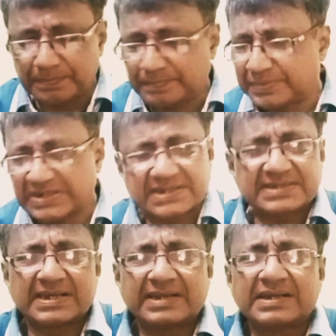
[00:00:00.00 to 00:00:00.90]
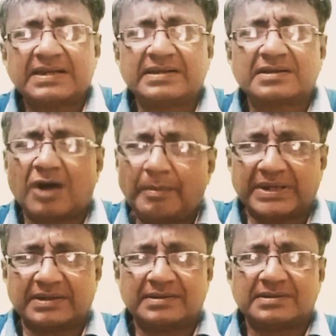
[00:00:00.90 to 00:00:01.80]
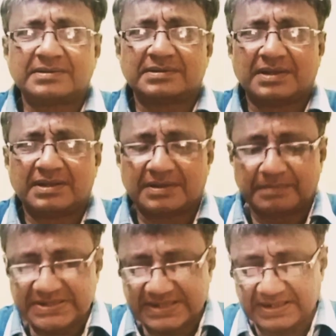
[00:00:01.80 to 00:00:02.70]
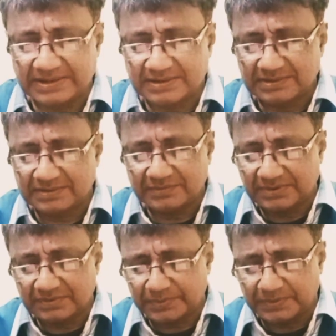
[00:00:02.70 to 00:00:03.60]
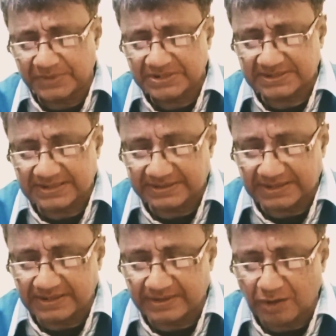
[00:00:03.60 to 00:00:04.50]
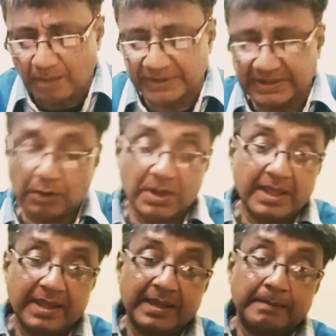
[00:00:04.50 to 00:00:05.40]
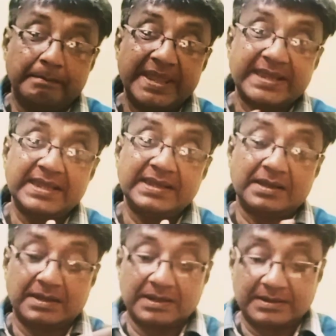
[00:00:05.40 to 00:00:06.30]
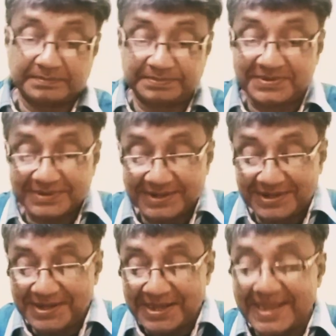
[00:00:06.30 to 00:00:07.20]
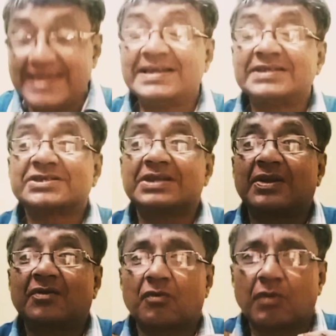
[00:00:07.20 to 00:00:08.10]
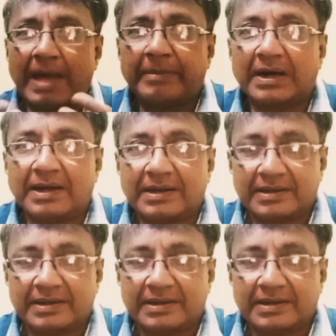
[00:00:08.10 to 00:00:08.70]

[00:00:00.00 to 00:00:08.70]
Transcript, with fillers: precious little in common, basically, uh, uh, precious little in common. Now, making um, English grammar,